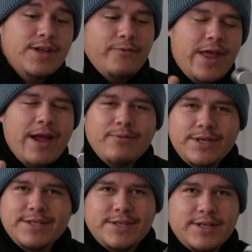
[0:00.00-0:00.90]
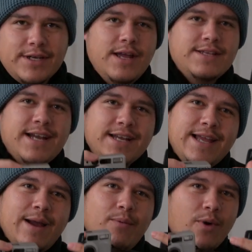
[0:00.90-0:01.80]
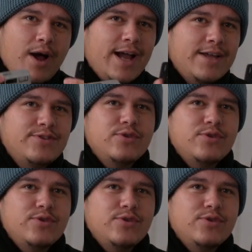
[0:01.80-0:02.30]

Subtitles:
For that reason, it's got that wide,